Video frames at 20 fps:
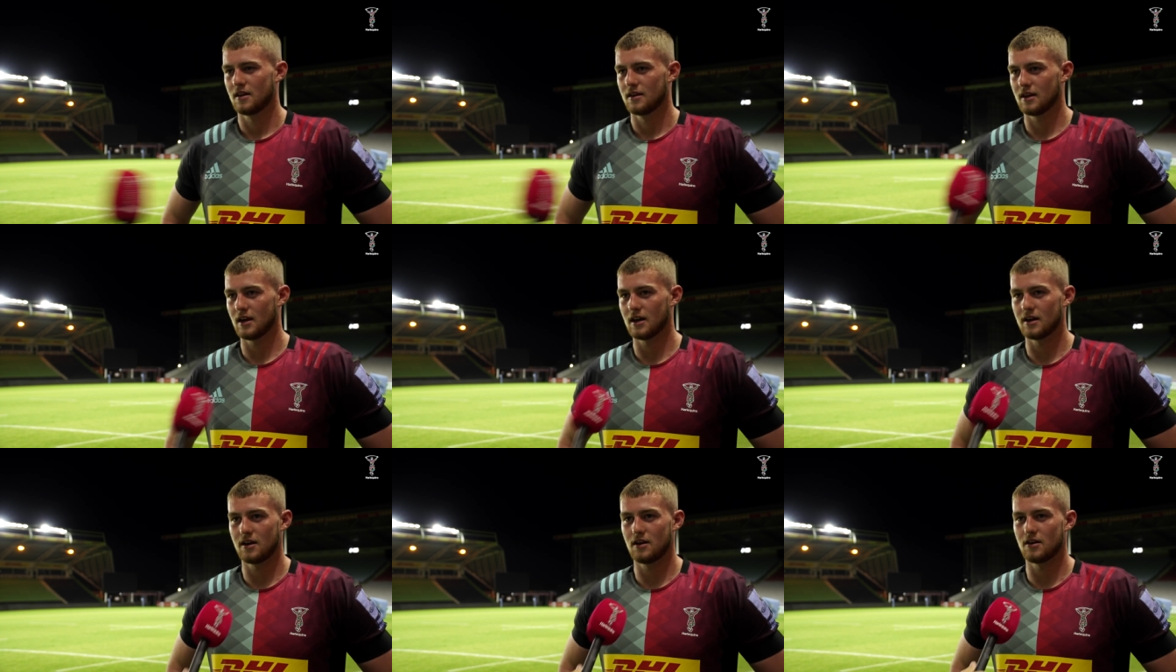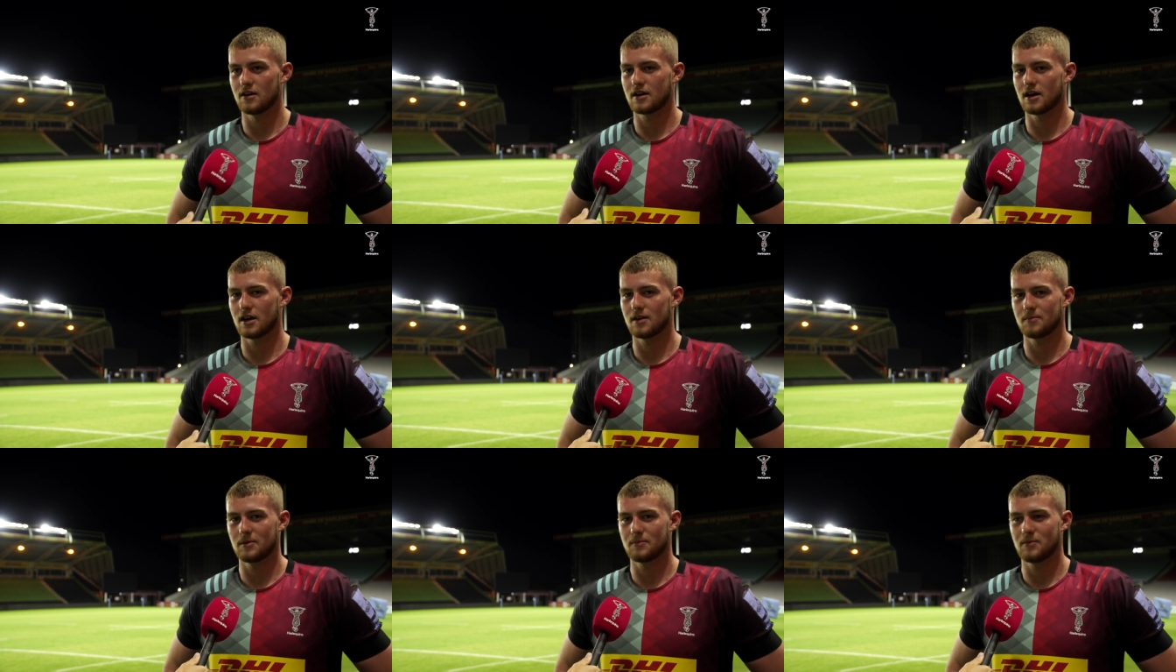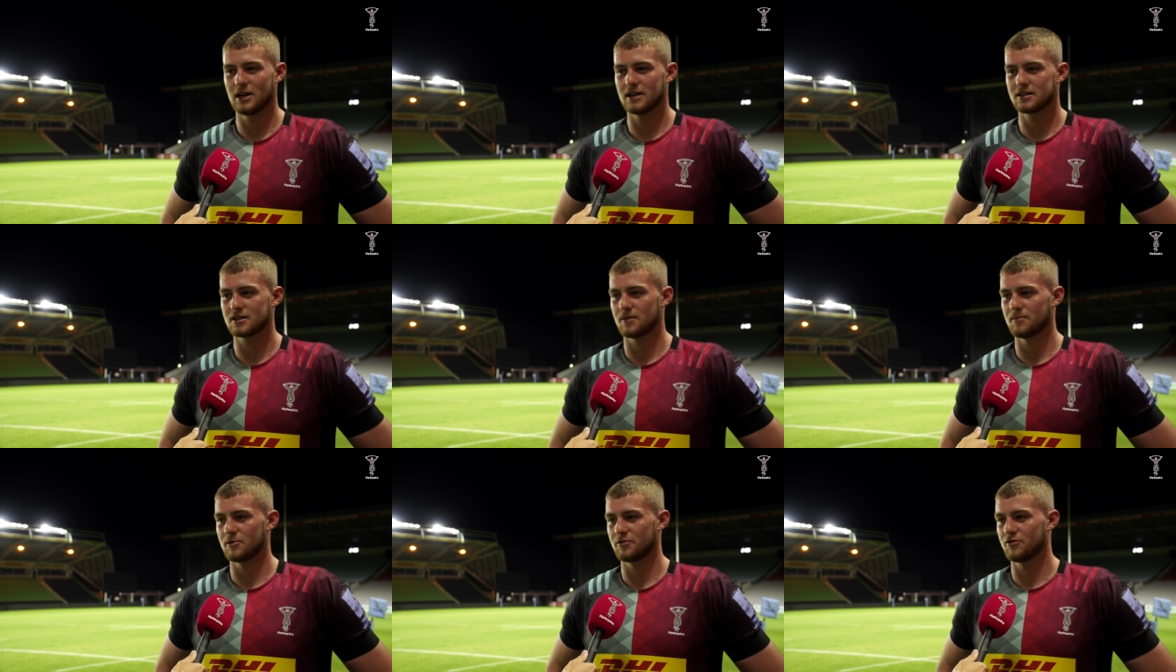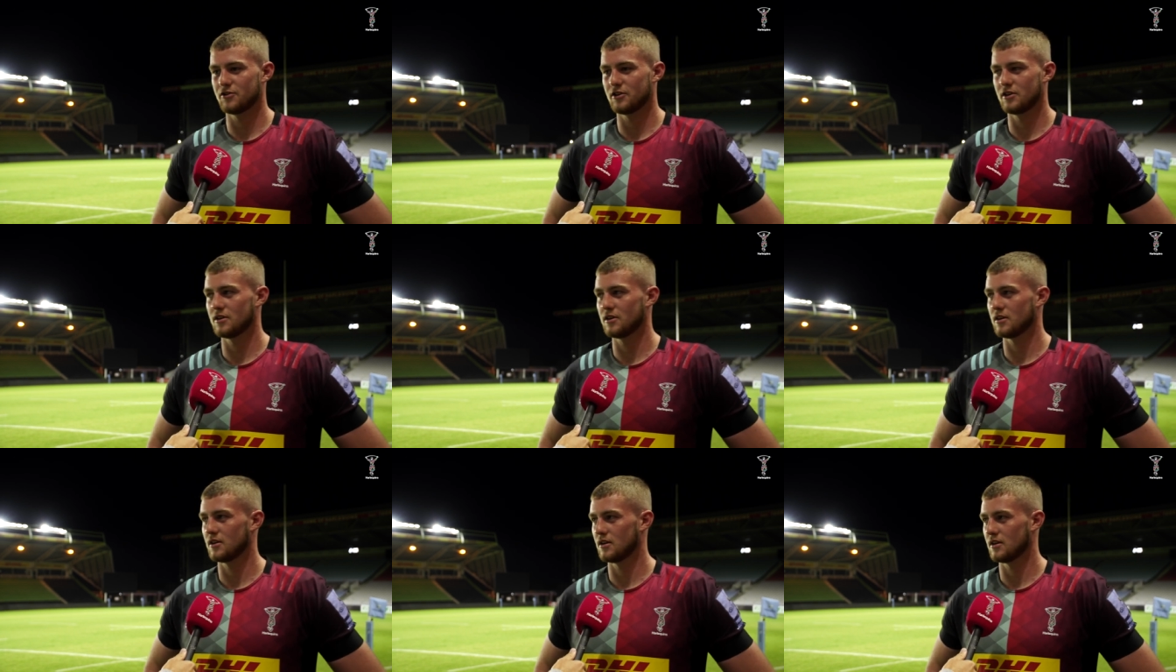Yeah, a lot of academy players coming
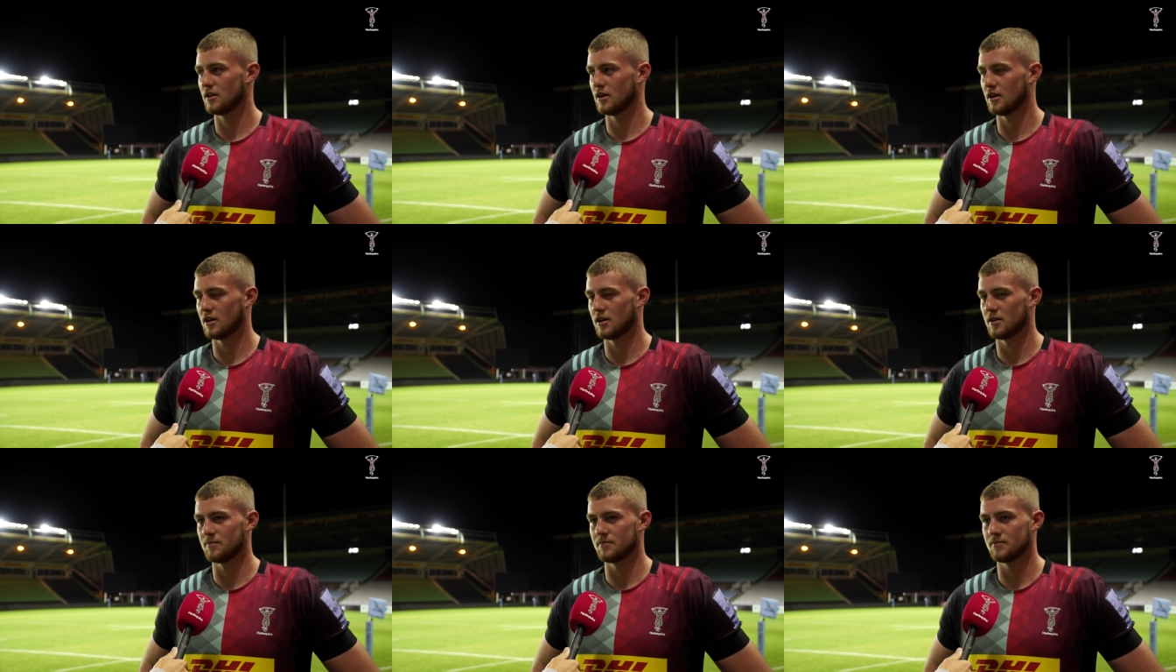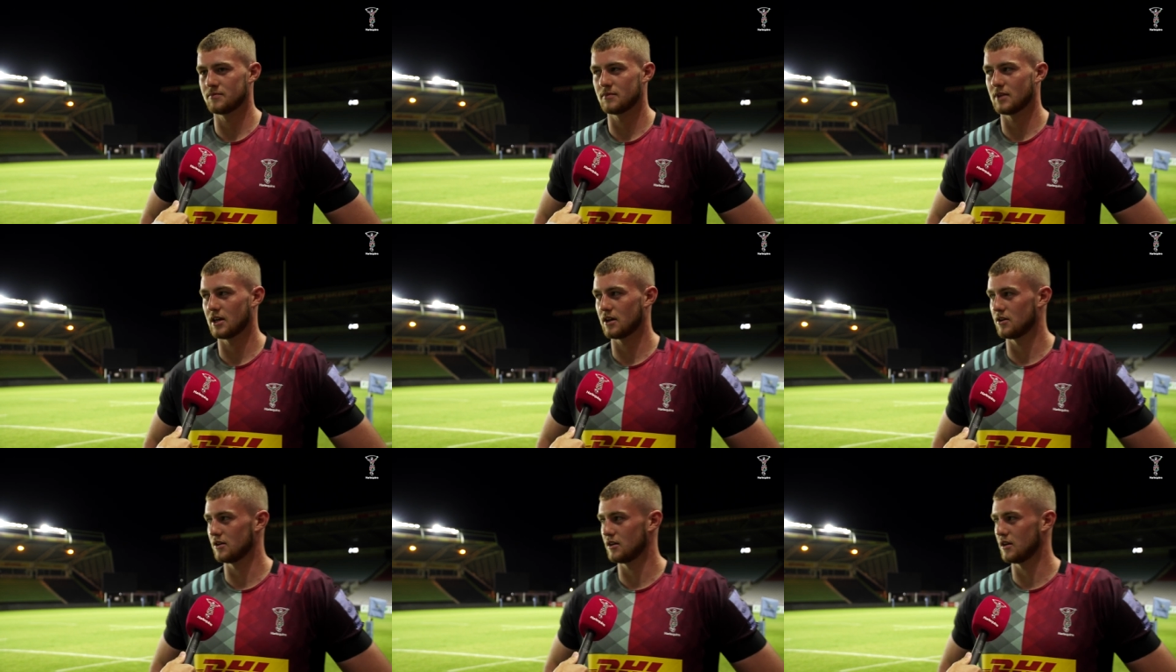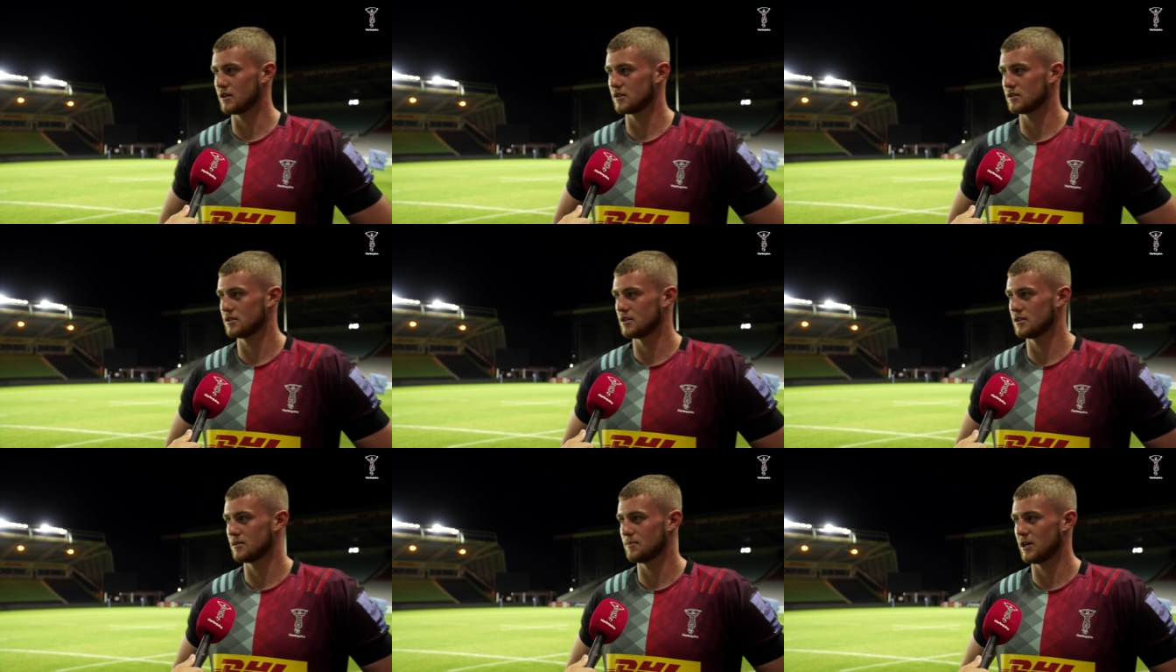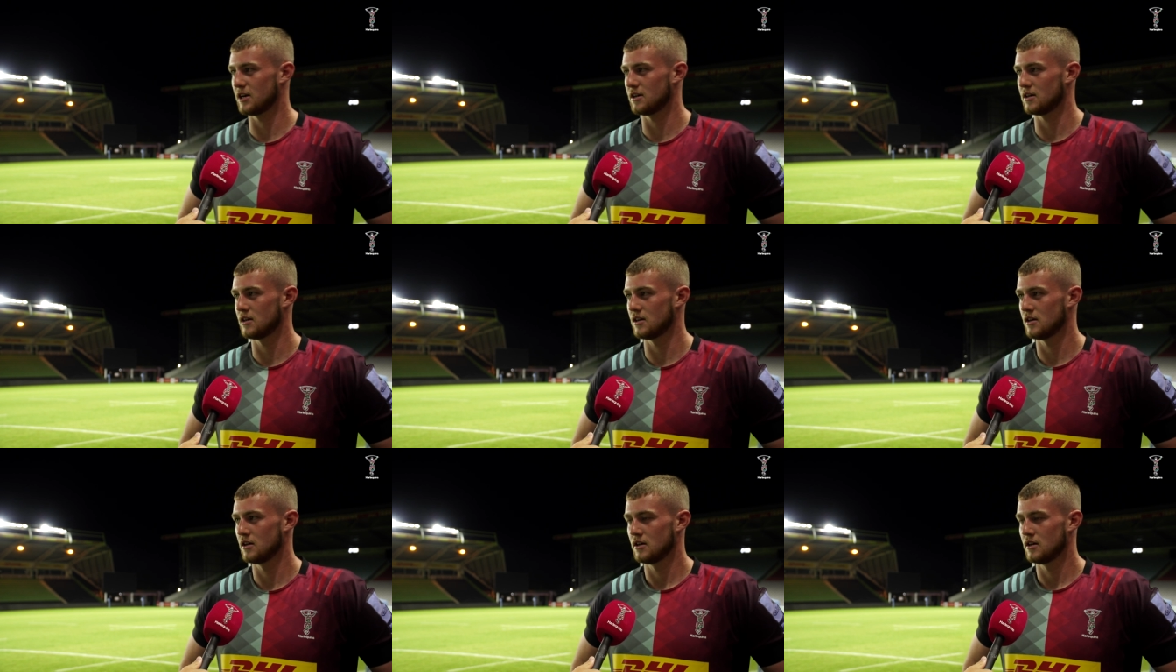through. Um, they got youngsters about.